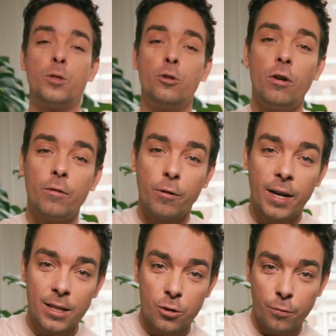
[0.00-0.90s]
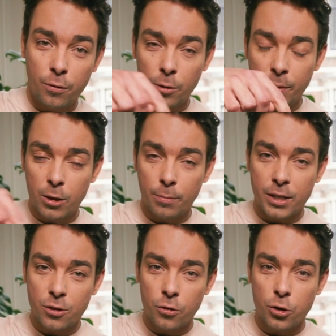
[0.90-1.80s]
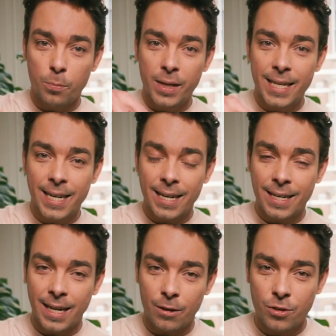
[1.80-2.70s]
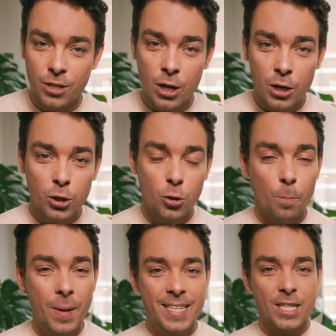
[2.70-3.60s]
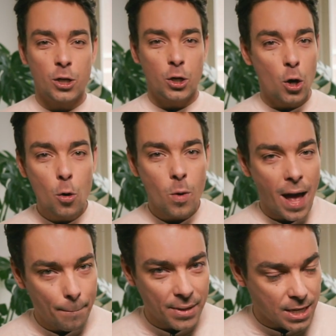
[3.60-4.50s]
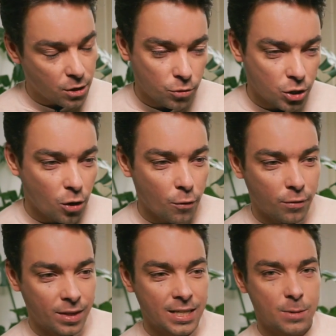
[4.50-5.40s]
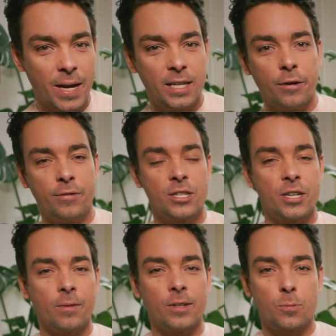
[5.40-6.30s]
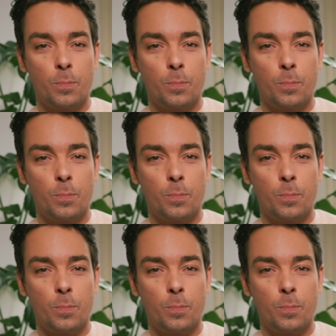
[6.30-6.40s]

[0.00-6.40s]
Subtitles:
do not forget to follow me on my social media accounts to miss no episode of this Beethoven series,